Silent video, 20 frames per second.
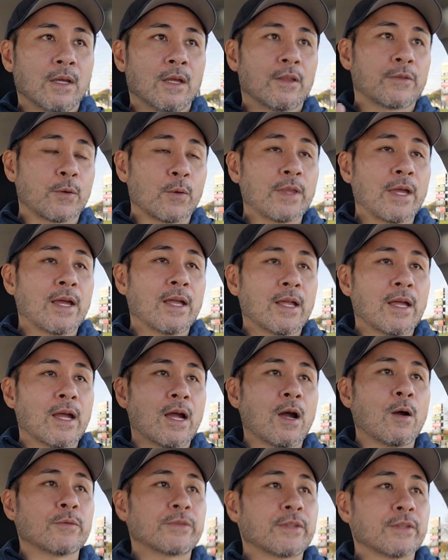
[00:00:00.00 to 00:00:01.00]
throw that
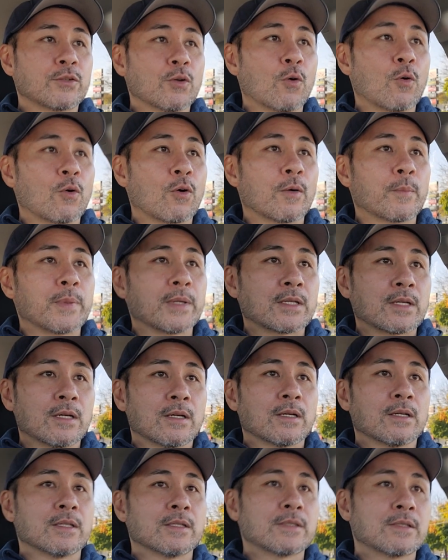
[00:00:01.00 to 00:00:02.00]
out the door,
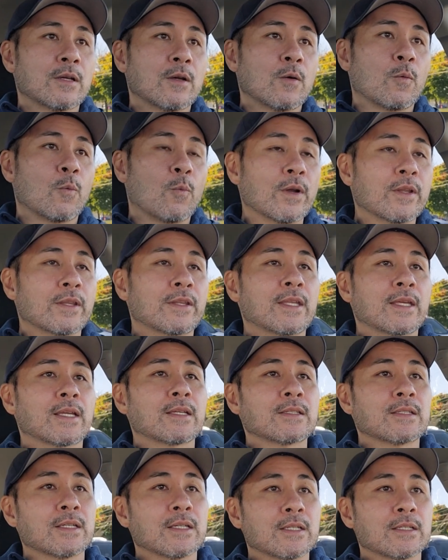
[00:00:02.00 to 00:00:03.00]
because one of the
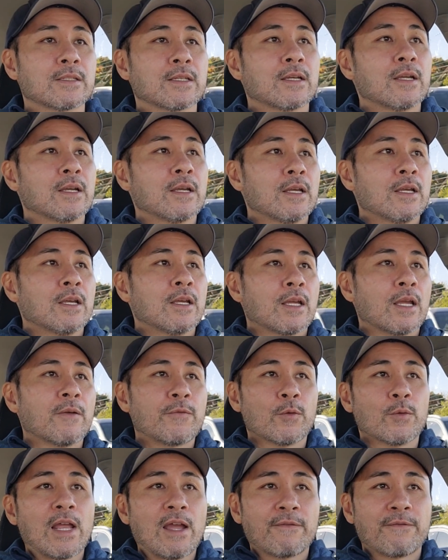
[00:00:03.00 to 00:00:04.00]
things is, if
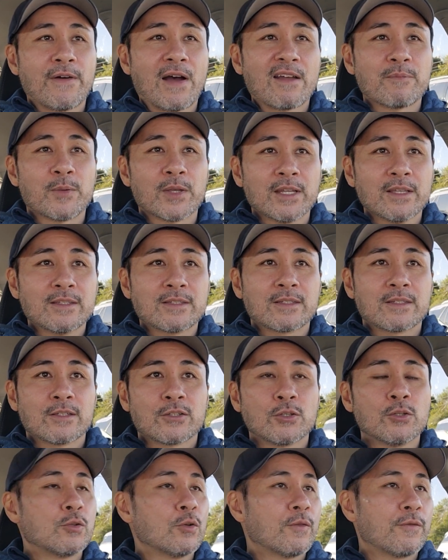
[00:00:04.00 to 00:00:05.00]
you only have 5 minutes,
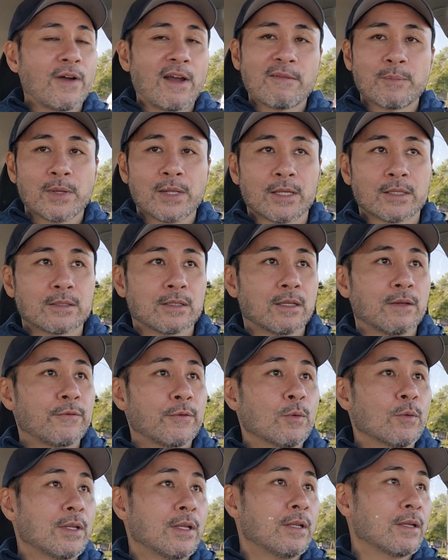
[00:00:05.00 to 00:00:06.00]
you do 5 minutes. If
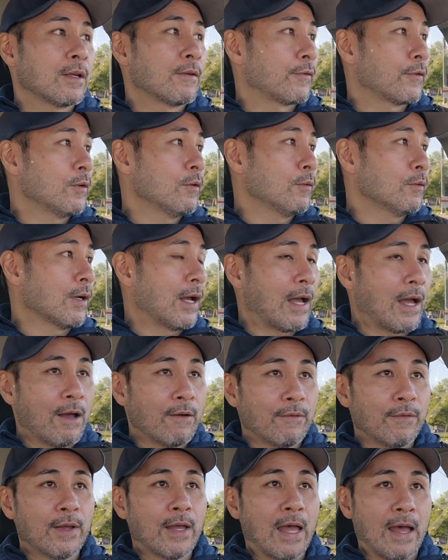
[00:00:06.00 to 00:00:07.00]
you
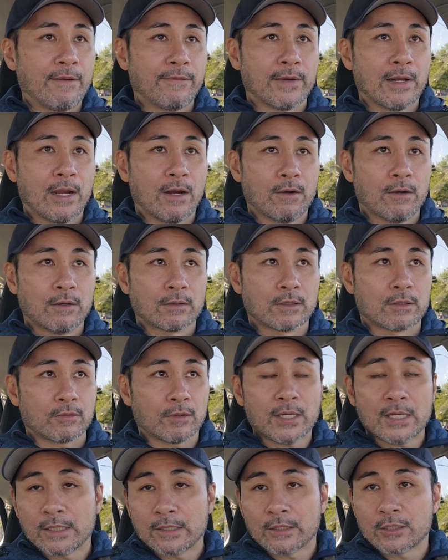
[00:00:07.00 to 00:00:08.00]
have half an hour,
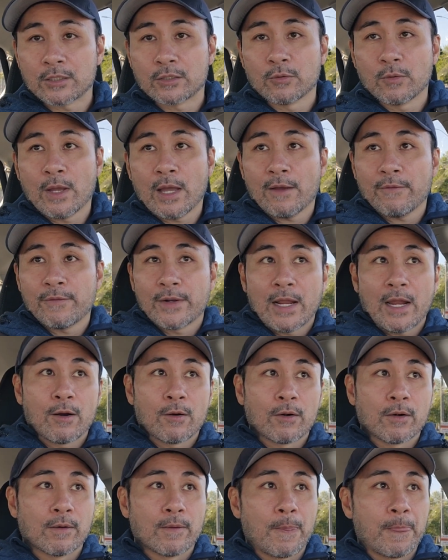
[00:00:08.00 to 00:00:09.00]
great, do half an
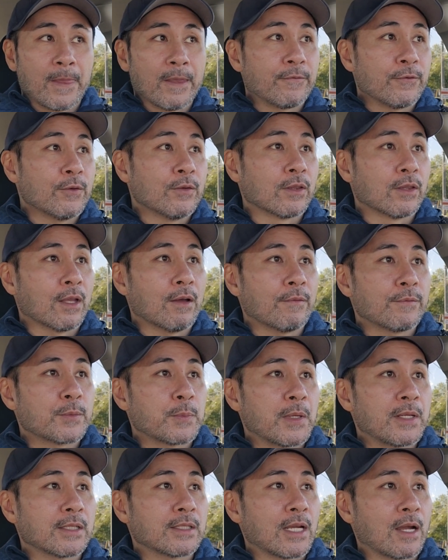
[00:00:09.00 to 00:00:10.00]
hour. If you love
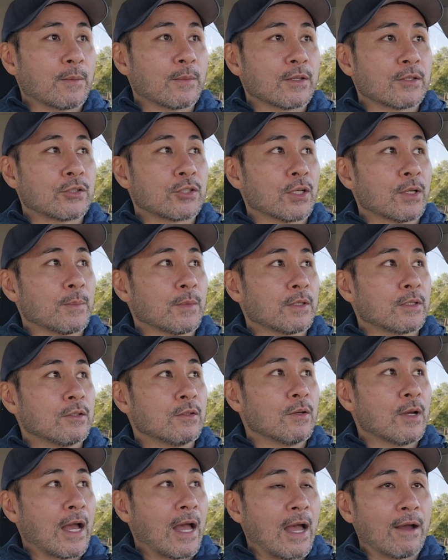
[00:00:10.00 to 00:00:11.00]
spending time in the gym and
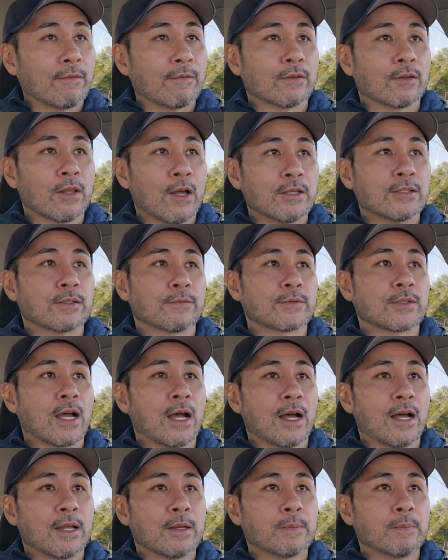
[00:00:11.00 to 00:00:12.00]
you have lots of
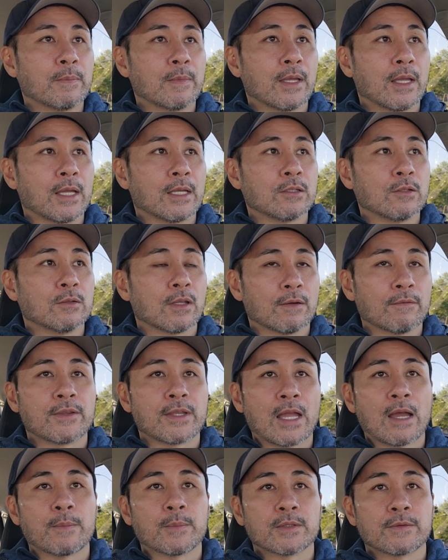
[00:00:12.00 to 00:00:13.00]
time and you love
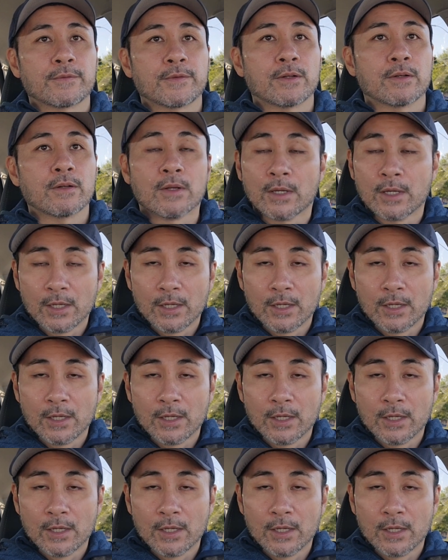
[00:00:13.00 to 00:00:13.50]
the atmosphere,